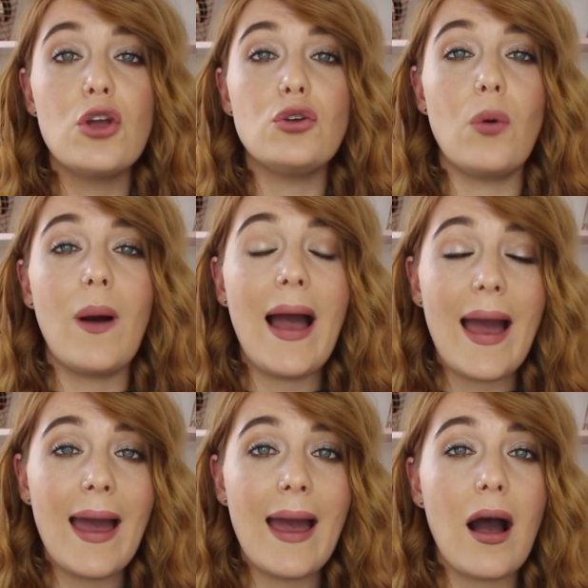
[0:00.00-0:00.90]
Your
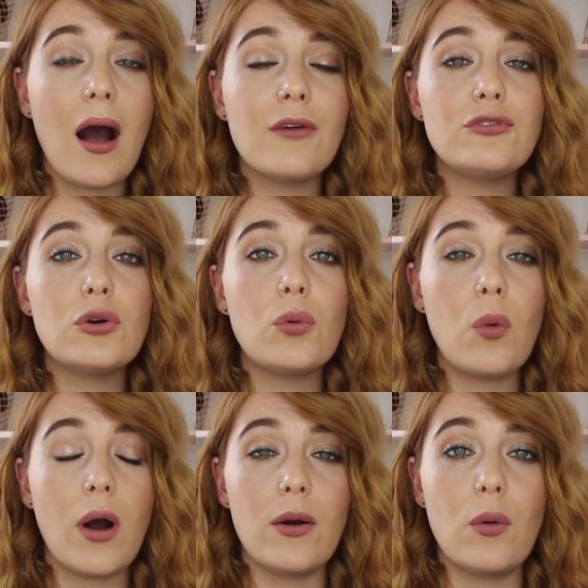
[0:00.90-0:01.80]
hair after a
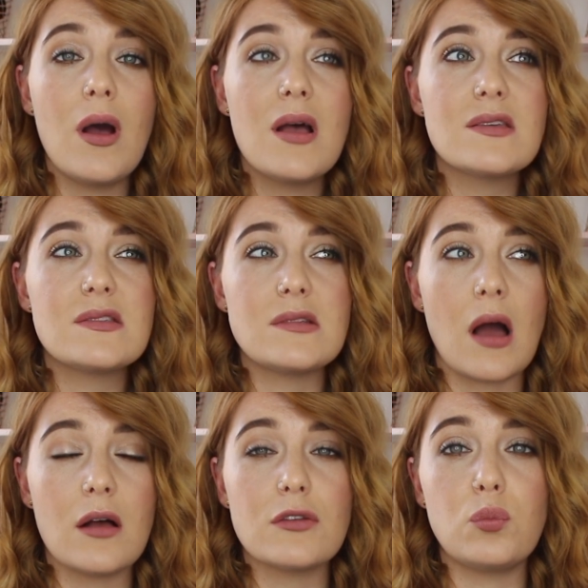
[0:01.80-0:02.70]
while
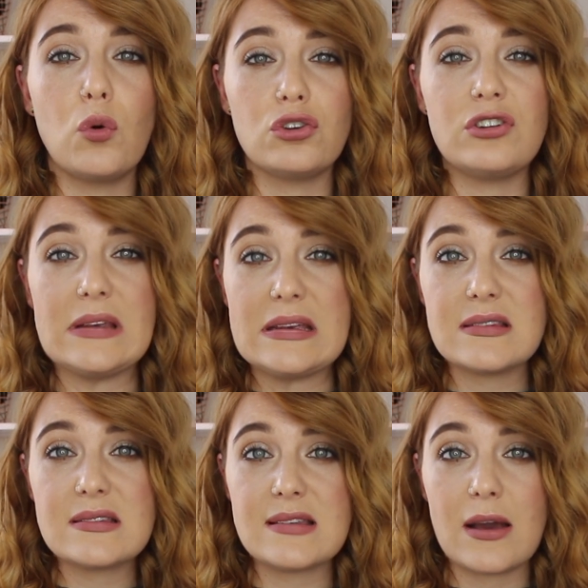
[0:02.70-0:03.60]
starts washing
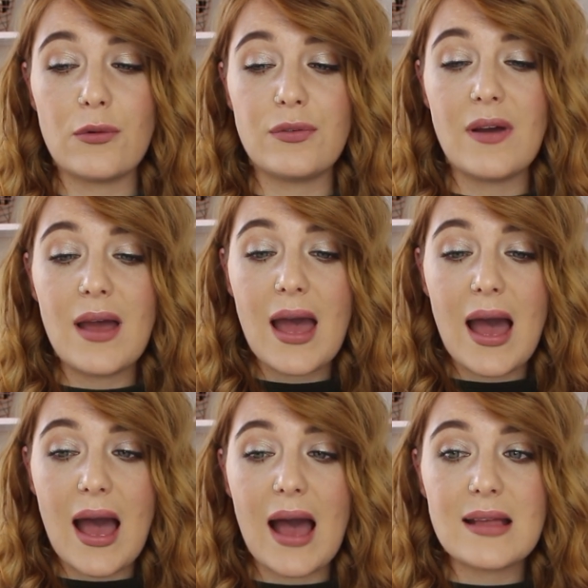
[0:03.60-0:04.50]
itself,
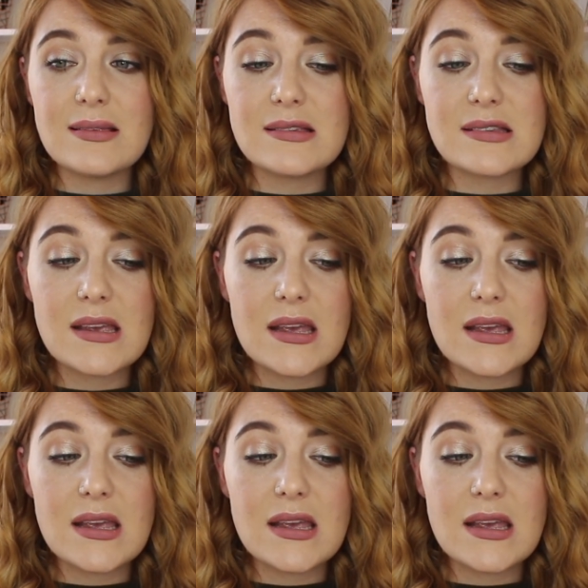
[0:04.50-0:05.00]
and